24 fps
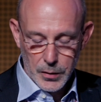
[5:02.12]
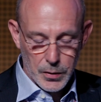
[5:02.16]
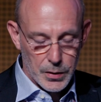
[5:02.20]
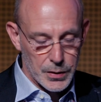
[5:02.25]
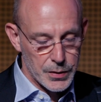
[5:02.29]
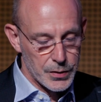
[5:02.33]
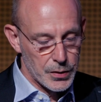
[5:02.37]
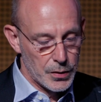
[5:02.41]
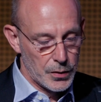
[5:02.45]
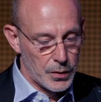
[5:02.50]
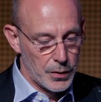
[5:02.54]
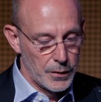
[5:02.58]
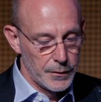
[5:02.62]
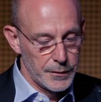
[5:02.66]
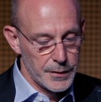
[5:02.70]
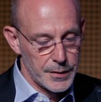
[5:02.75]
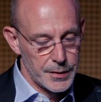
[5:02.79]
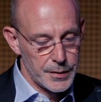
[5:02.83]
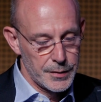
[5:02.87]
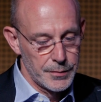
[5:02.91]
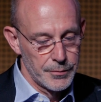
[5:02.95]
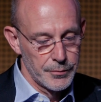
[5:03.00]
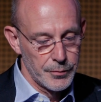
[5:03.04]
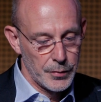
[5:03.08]
focus
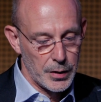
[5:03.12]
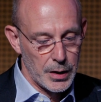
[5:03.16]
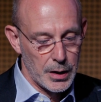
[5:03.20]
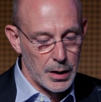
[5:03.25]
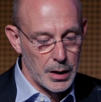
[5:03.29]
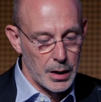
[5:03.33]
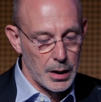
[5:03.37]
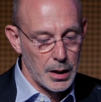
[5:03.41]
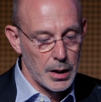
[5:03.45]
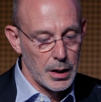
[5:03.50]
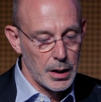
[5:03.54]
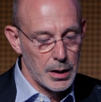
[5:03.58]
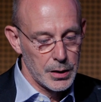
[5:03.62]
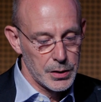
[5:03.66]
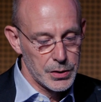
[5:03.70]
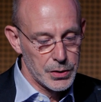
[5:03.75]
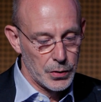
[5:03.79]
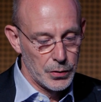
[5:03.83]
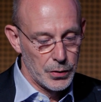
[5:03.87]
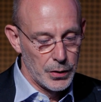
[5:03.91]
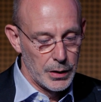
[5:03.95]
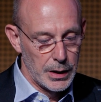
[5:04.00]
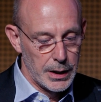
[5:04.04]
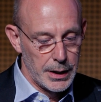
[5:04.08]
curves, I'll
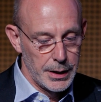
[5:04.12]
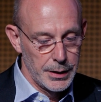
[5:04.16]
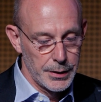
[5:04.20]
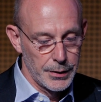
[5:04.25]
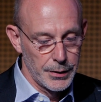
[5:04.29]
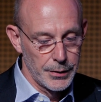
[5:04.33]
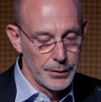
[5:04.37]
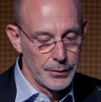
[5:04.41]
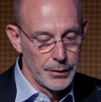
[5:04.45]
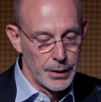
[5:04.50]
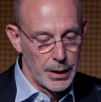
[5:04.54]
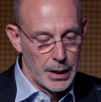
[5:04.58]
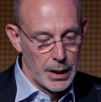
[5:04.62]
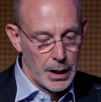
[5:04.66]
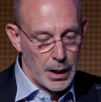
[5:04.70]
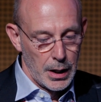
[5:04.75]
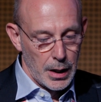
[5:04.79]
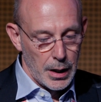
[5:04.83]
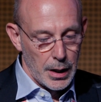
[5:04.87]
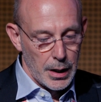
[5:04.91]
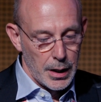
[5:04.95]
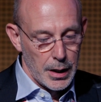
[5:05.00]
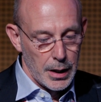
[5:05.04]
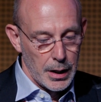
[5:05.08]
show you later.
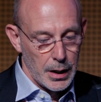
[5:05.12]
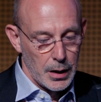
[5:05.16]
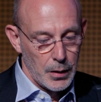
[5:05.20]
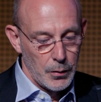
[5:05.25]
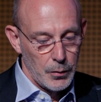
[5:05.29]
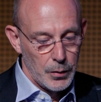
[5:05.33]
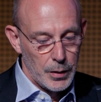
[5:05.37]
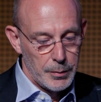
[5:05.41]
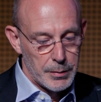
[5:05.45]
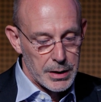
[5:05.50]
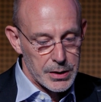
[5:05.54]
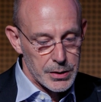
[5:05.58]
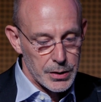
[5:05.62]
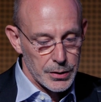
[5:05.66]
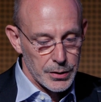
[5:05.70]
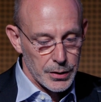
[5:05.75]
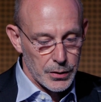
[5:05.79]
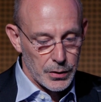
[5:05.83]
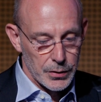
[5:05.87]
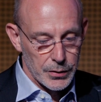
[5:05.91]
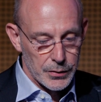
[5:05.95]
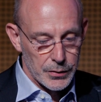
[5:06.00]
We measured the